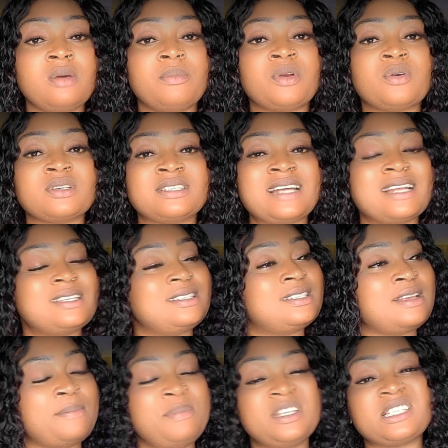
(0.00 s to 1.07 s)
because that
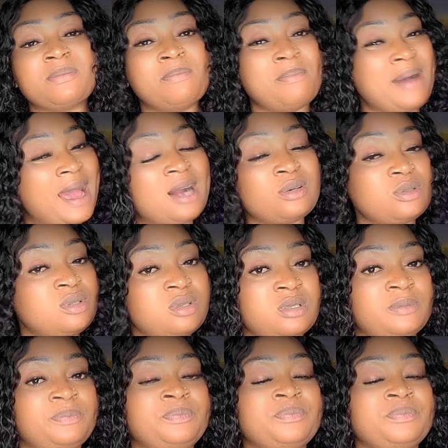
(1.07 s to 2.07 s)
is a bit mild.